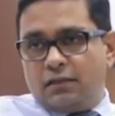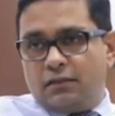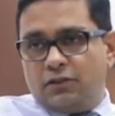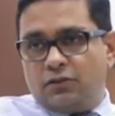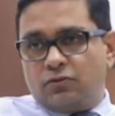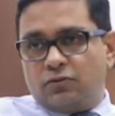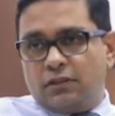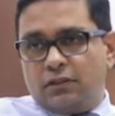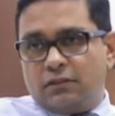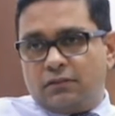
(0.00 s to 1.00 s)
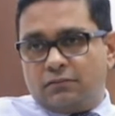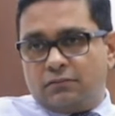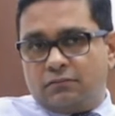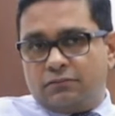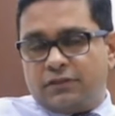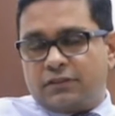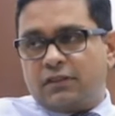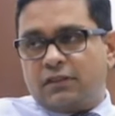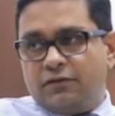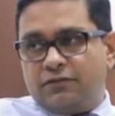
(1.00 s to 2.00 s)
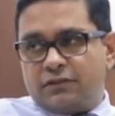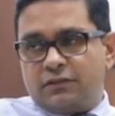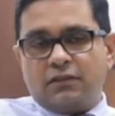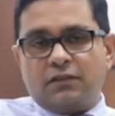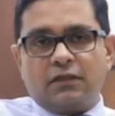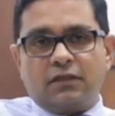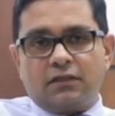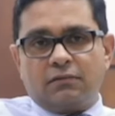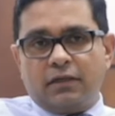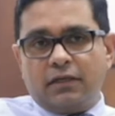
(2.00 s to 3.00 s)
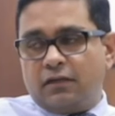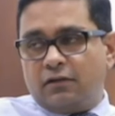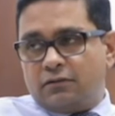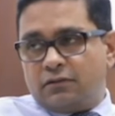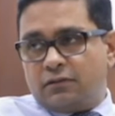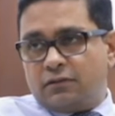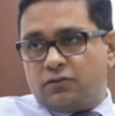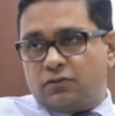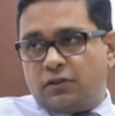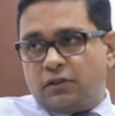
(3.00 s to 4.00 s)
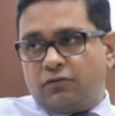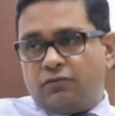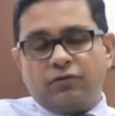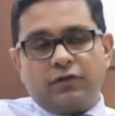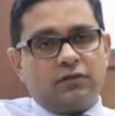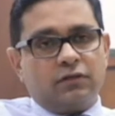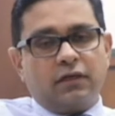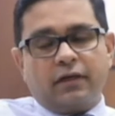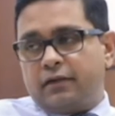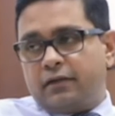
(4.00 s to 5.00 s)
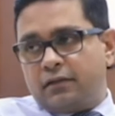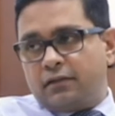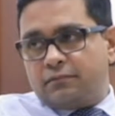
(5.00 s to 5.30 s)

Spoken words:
due to the fiscal deficit created by end of 2019.